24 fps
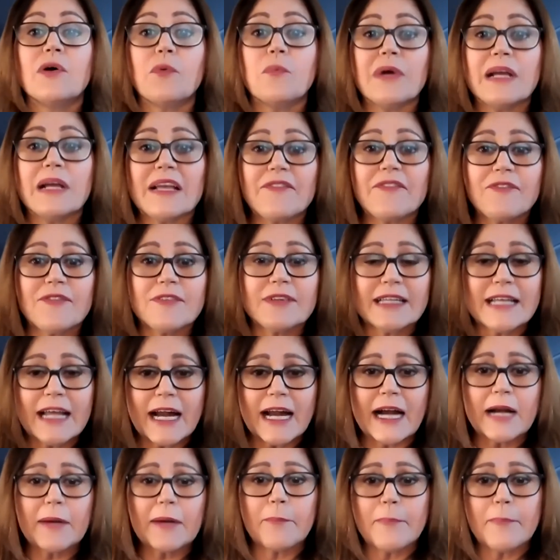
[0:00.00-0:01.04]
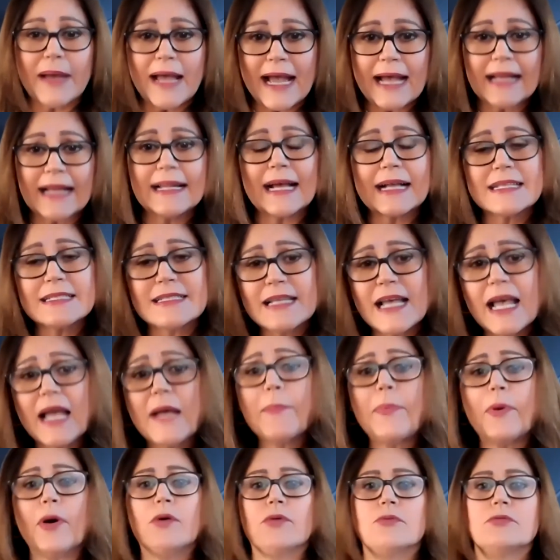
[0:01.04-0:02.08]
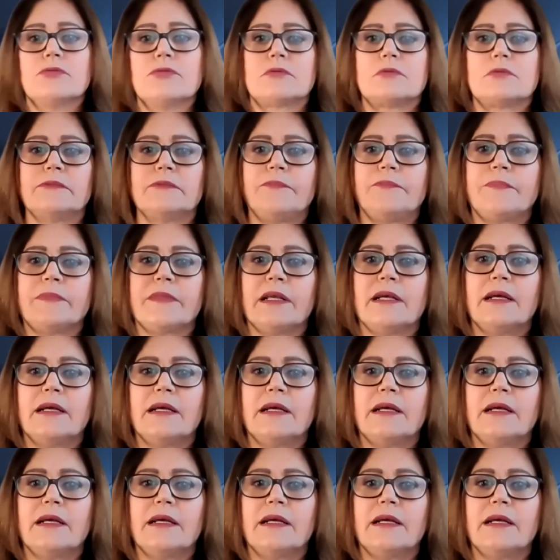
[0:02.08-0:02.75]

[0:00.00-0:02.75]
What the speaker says: with their bad examples.